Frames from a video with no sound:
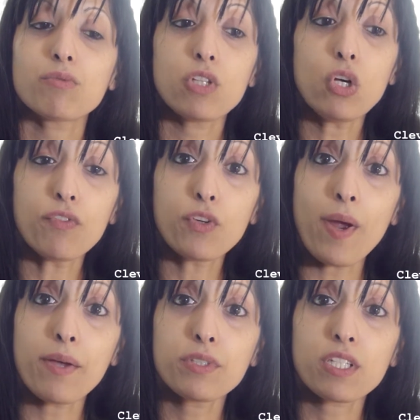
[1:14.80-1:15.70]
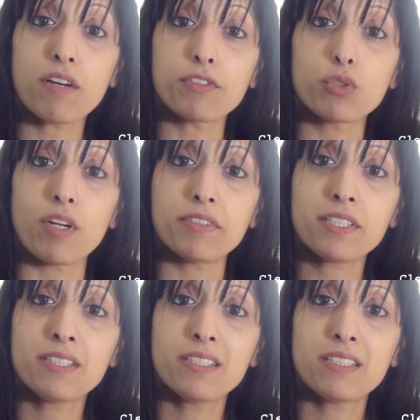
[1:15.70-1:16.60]
A lot of ground to cover, Trevor.
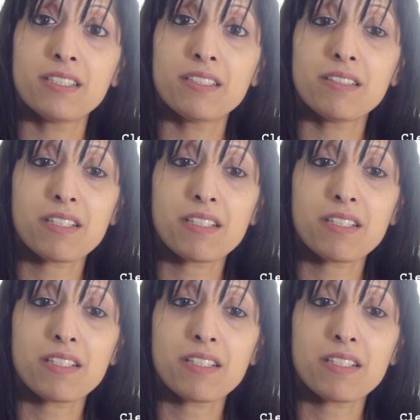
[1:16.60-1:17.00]
And